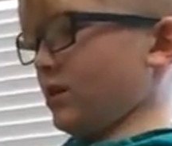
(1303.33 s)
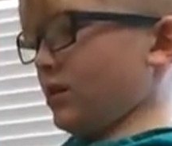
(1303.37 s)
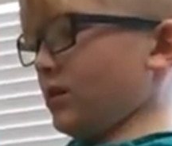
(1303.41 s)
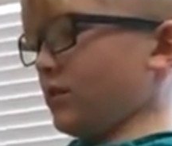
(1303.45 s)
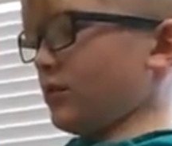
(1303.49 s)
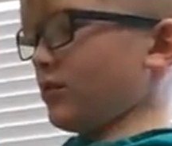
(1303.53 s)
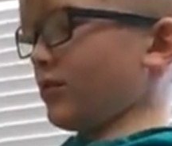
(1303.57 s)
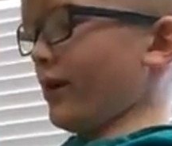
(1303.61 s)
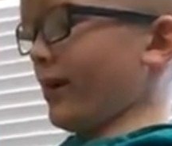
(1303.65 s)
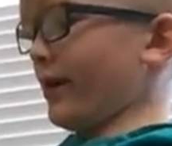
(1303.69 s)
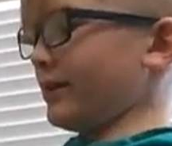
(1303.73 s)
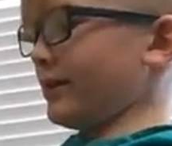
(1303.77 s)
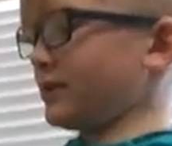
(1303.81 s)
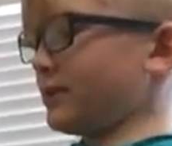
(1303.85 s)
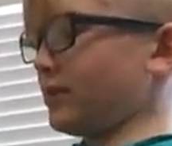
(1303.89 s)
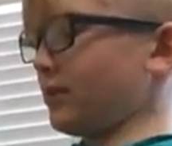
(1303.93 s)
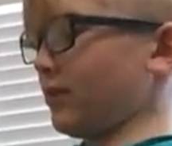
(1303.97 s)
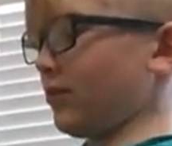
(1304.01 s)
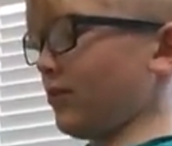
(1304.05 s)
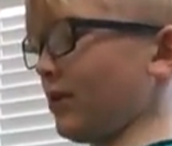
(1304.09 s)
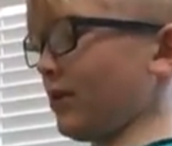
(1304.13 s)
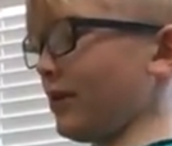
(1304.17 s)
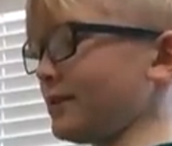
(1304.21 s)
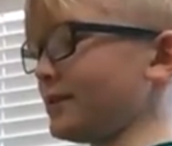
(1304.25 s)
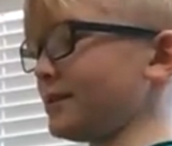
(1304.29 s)
Right,
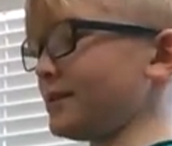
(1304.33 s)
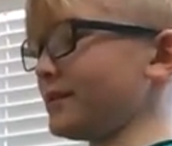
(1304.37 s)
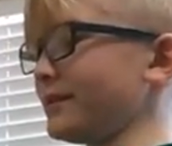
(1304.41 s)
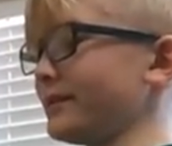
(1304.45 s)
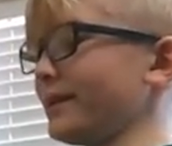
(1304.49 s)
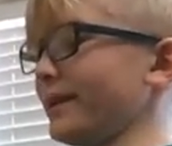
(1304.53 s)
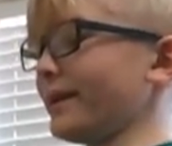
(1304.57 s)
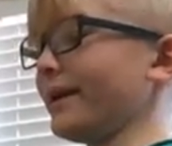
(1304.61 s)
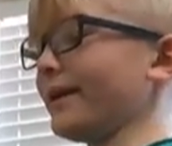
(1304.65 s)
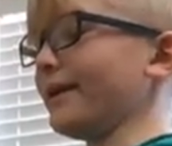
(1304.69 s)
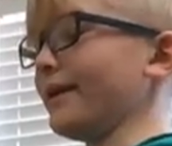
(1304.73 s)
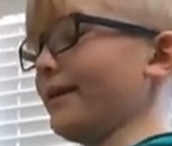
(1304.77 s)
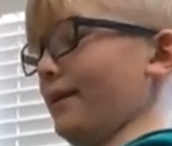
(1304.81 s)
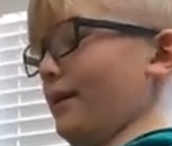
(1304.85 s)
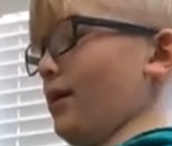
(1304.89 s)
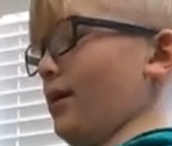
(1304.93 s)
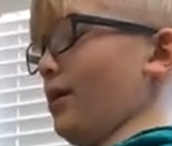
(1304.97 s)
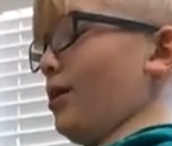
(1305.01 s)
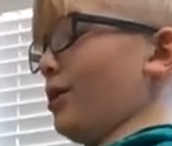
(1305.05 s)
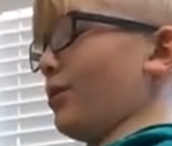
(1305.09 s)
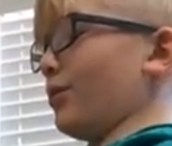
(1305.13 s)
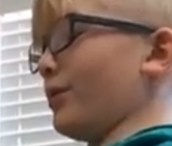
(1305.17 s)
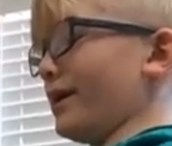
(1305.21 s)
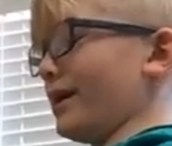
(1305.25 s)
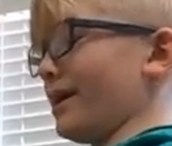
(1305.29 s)
so let's say
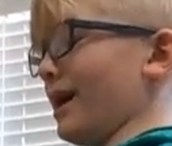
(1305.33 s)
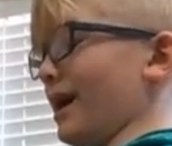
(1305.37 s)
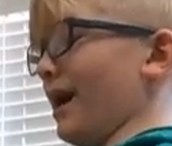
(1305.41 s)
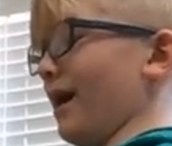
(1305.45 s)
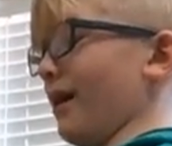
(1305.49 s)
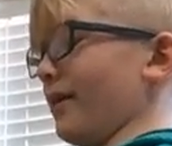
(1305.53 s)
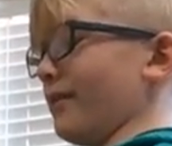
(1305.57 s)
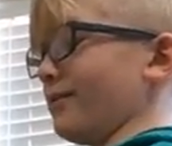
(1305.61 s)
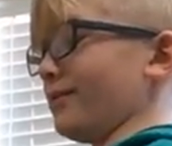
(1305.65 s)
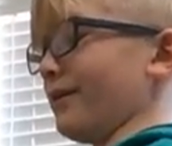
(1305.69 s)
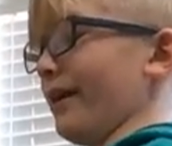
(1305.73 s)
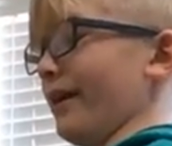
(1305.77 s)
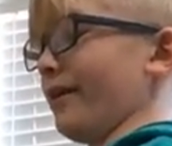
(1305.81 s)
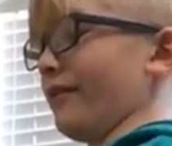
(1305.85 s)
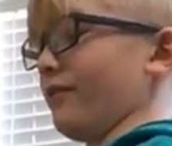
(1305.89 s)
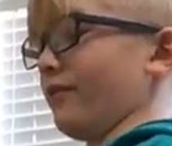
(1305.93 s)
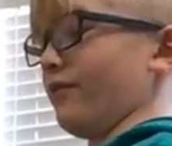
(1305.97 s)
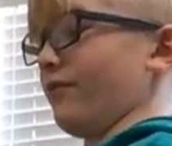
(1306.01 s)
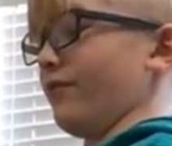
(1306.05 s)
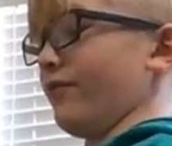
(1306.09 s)
we got like